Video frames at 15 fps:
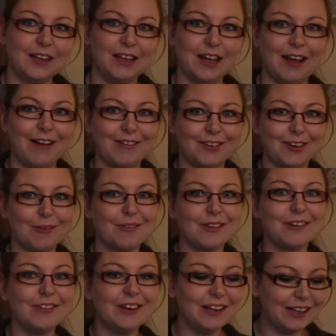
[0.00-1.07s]
have
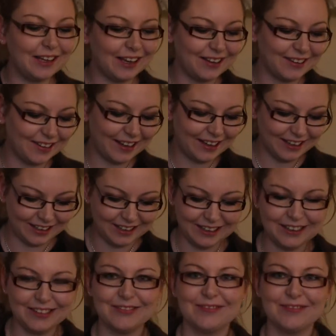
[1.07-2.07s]
something really exciting.